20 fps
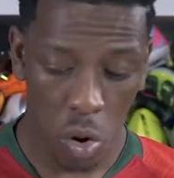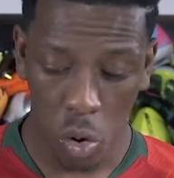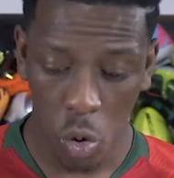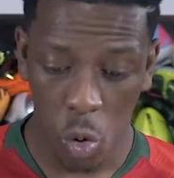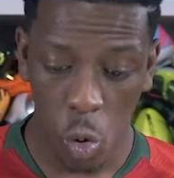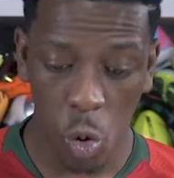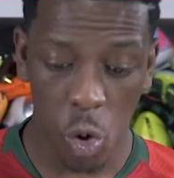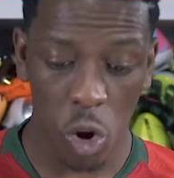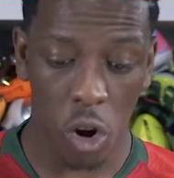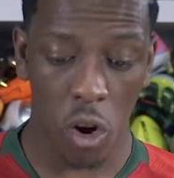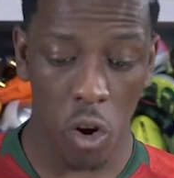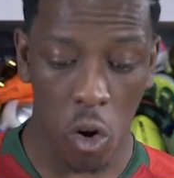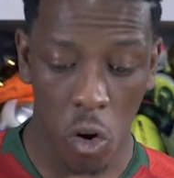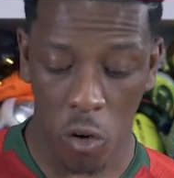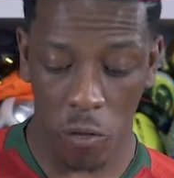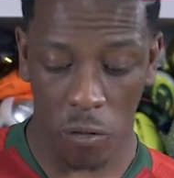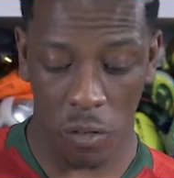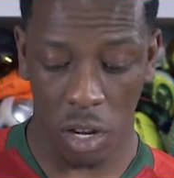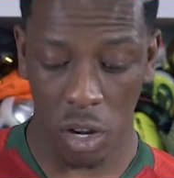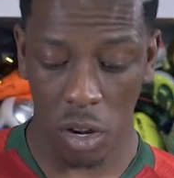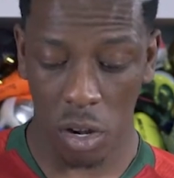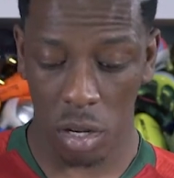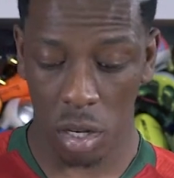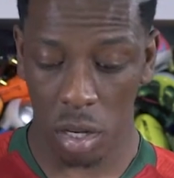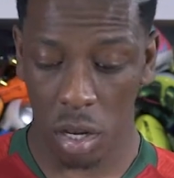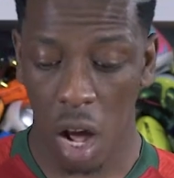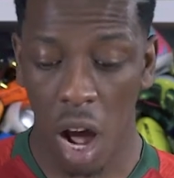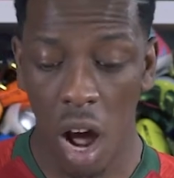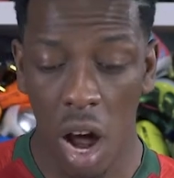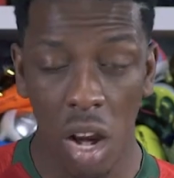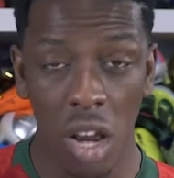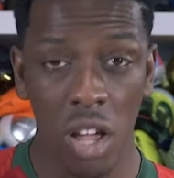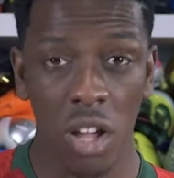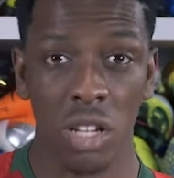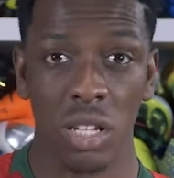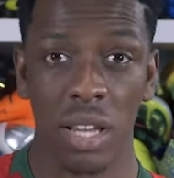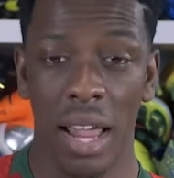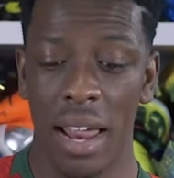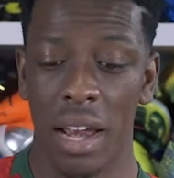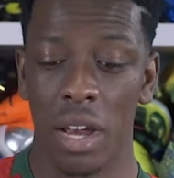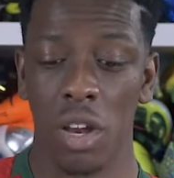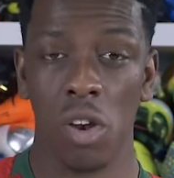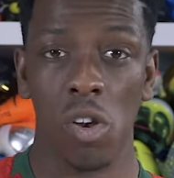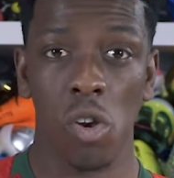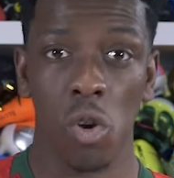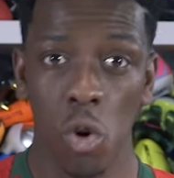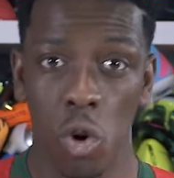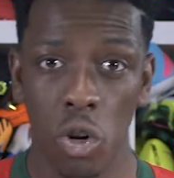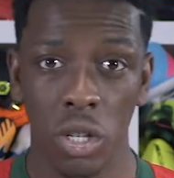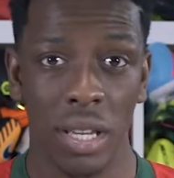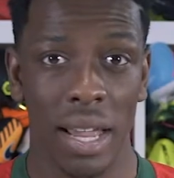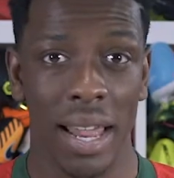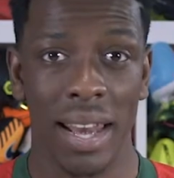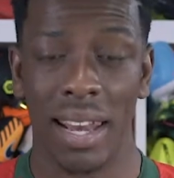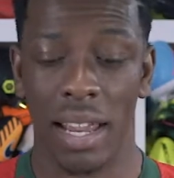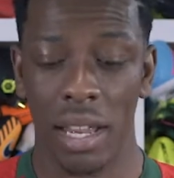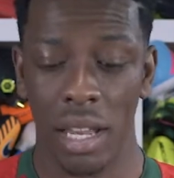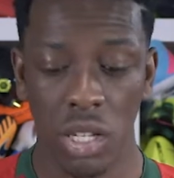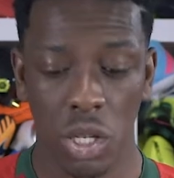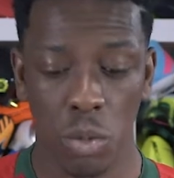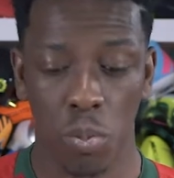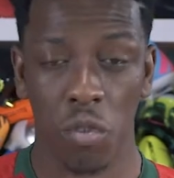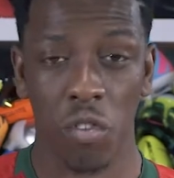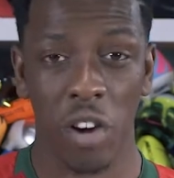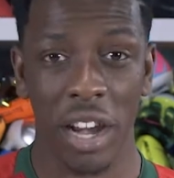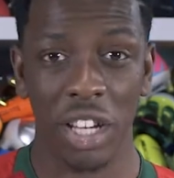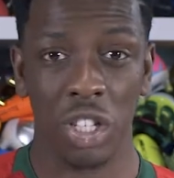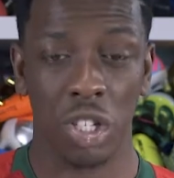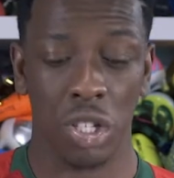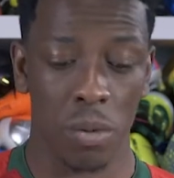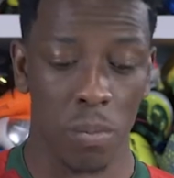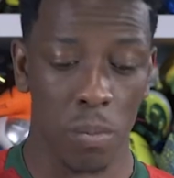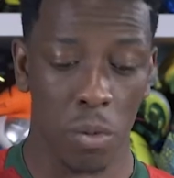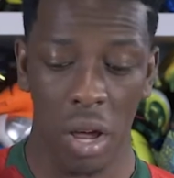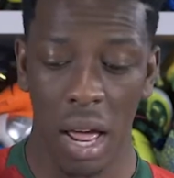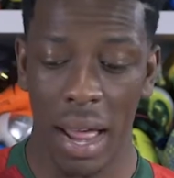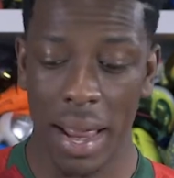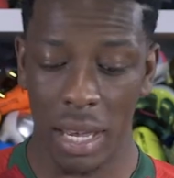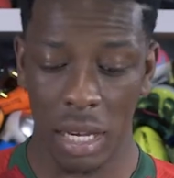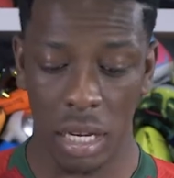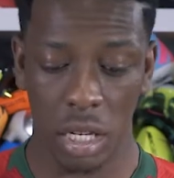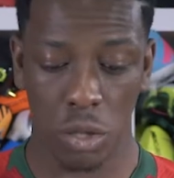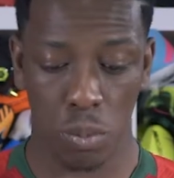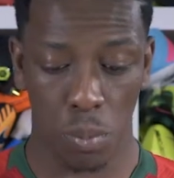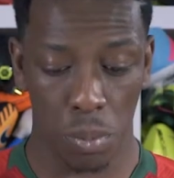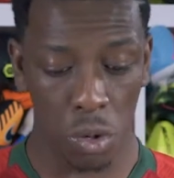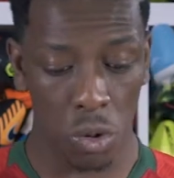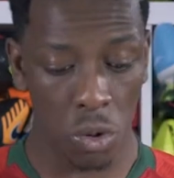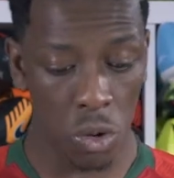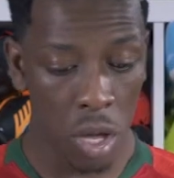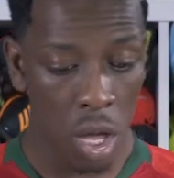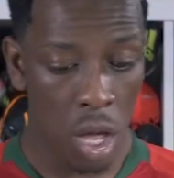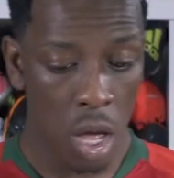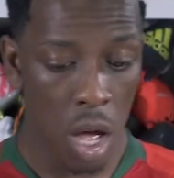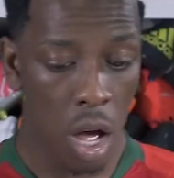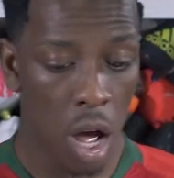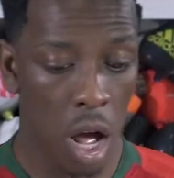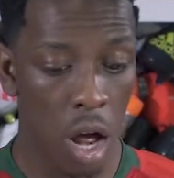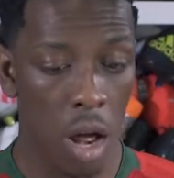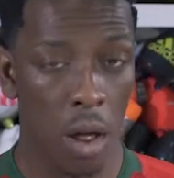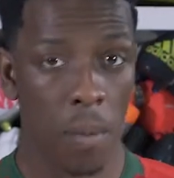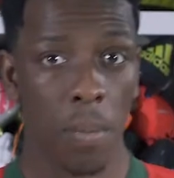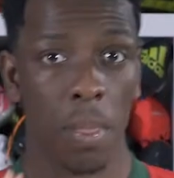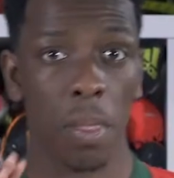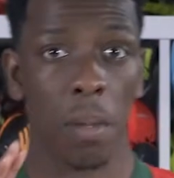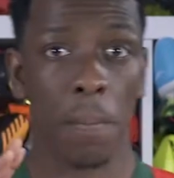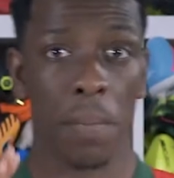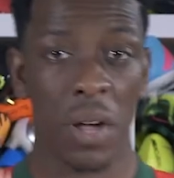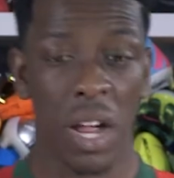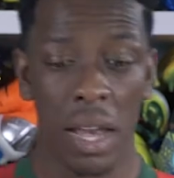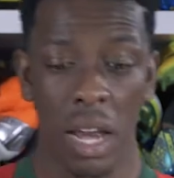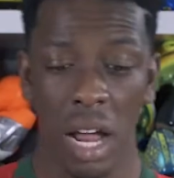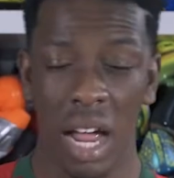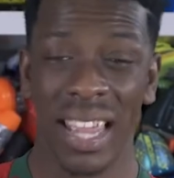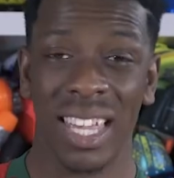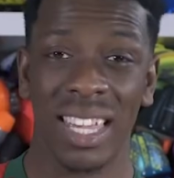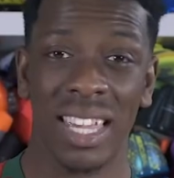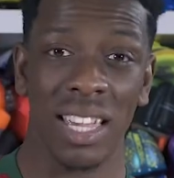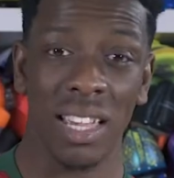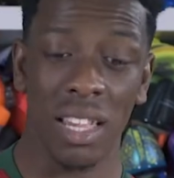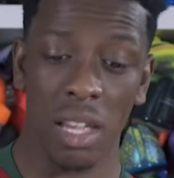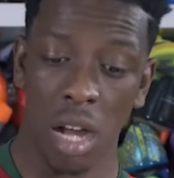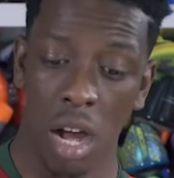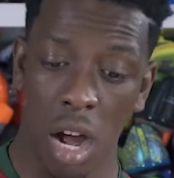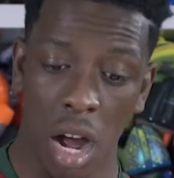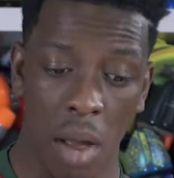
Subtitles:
all of the colors and the looks and the inspiration behind this boot by Nike.